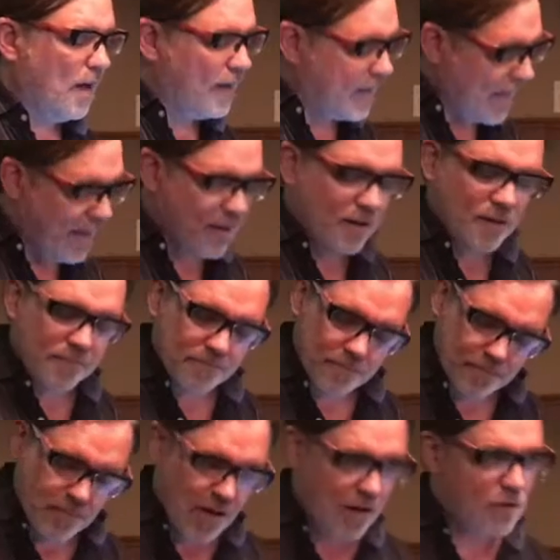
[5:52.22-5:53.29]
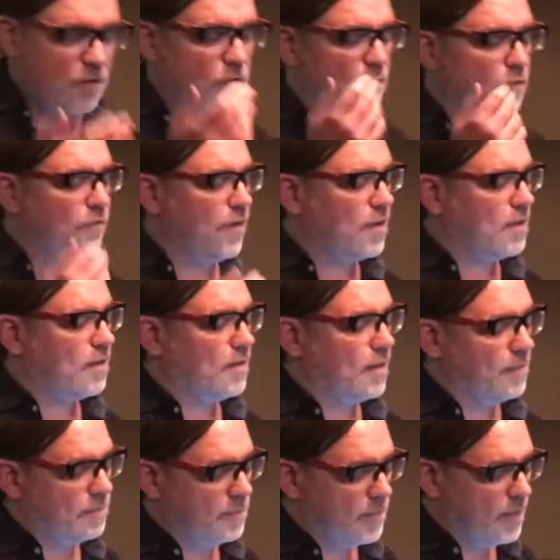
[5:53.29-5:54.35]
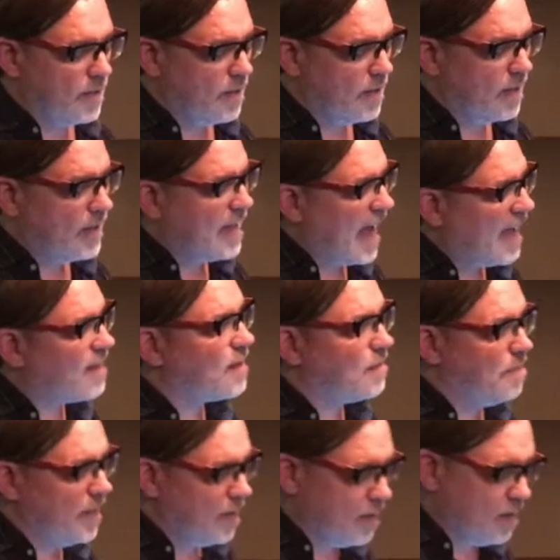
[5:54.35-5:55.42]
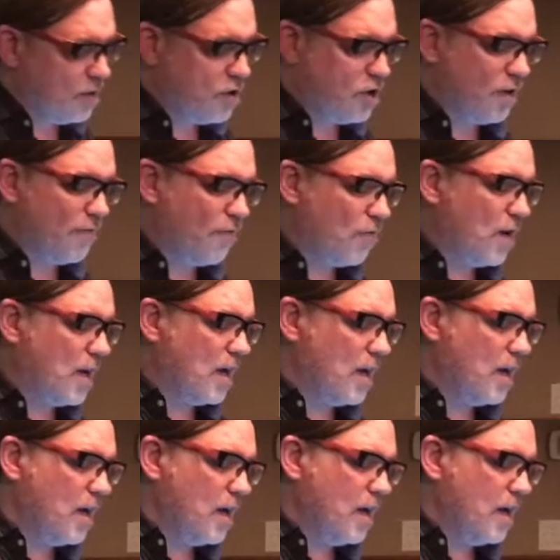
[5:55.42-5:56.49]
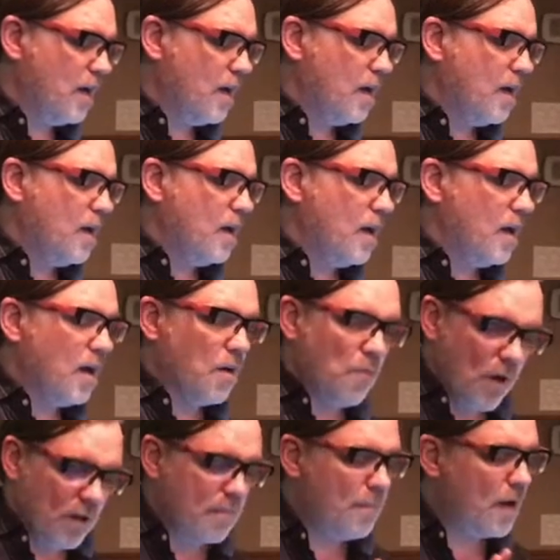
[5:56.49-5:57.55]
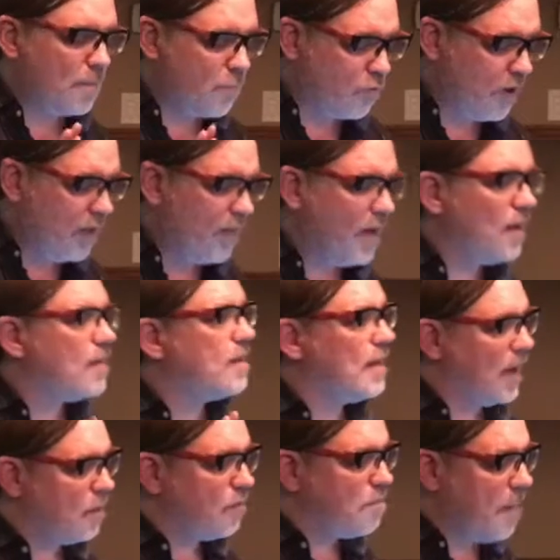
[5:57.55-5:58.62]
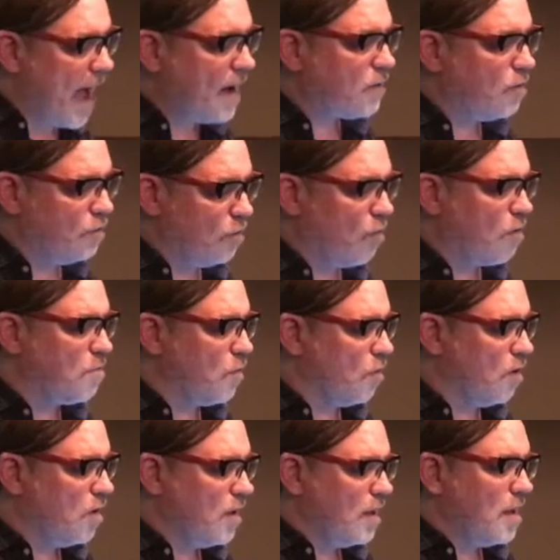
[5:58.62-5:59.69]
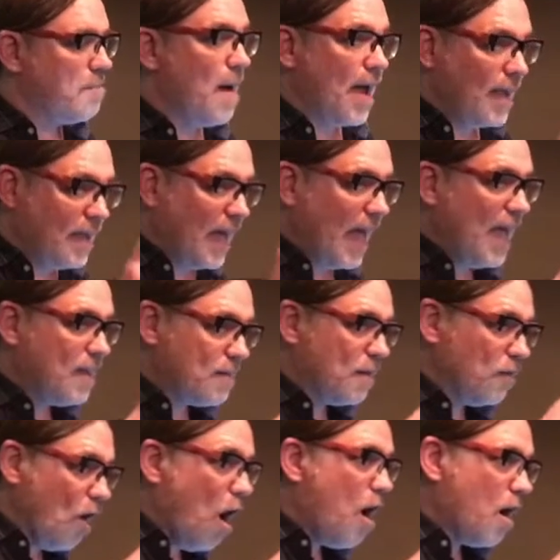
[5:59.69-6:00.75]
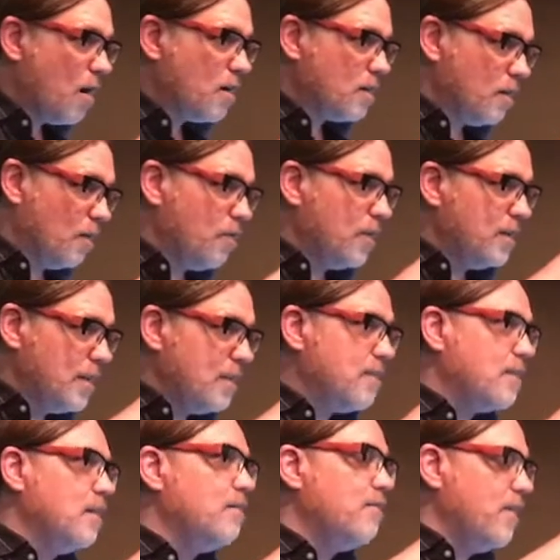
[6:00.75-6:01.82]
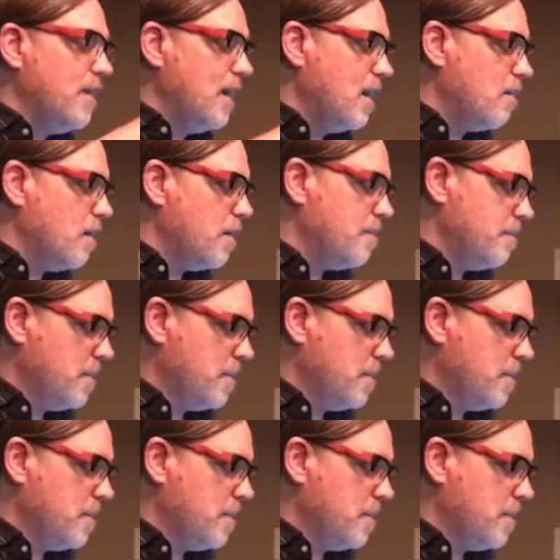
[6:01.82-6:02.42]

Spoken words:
Again, I surfaced, gasping and shivering. Once my breathing settled back to normal, my gaze locked on the distant Venera.